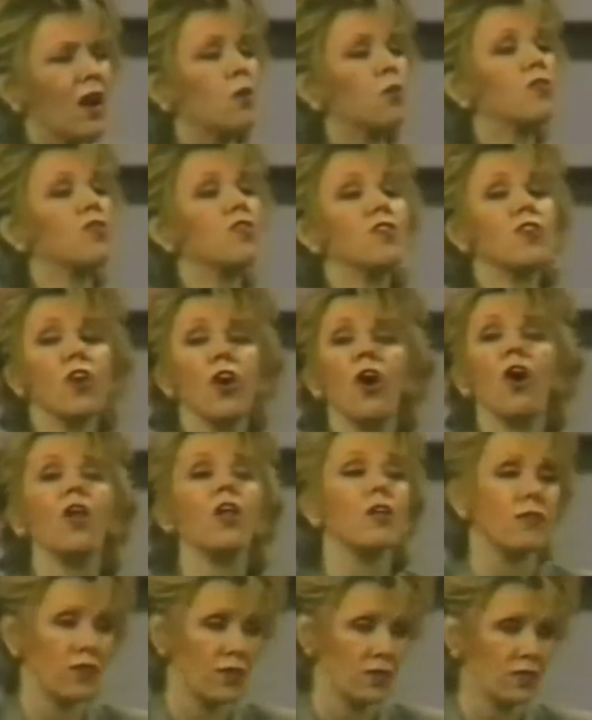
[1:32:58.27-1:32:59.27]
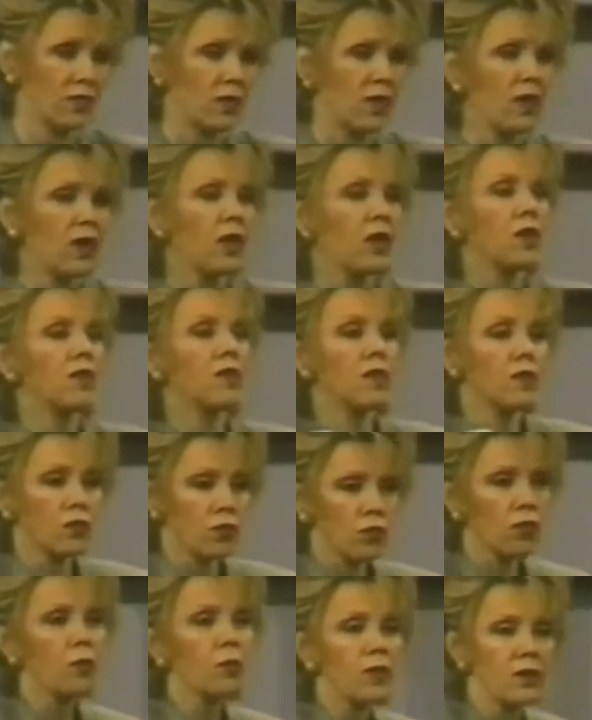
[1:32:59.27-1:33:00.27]
I was into all of it. It's
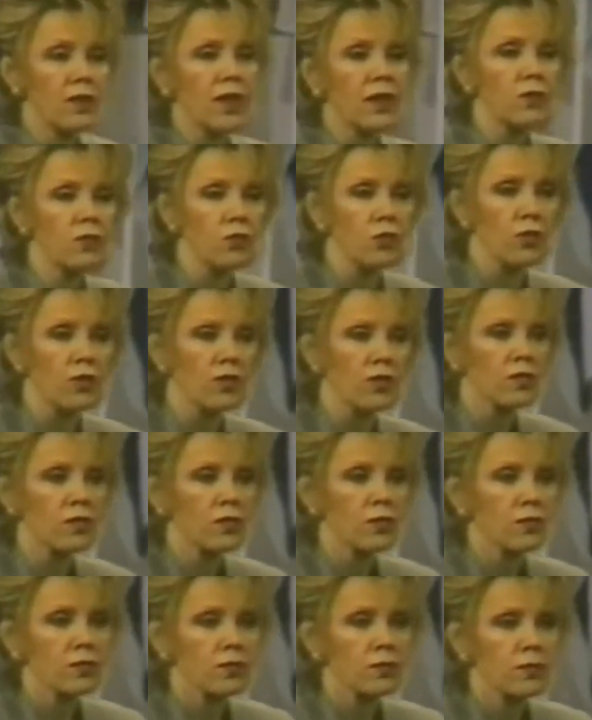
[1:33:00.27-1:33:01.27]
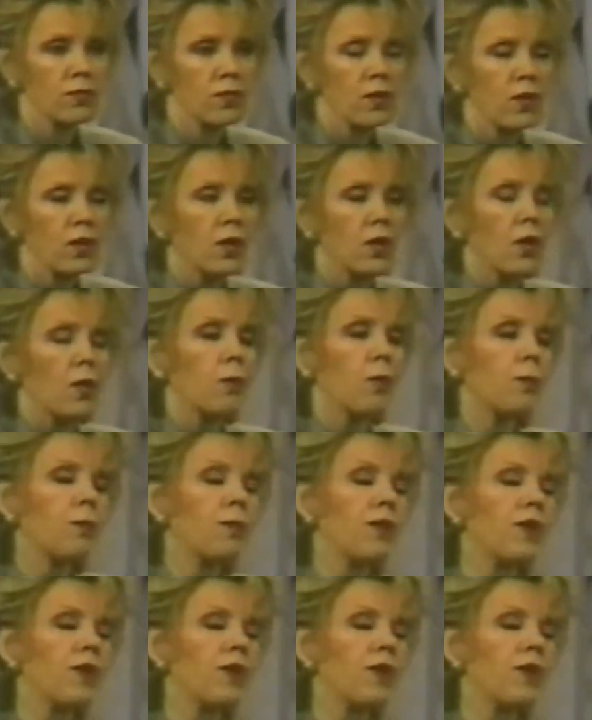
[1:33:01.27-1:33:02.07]
extremely dangerous. But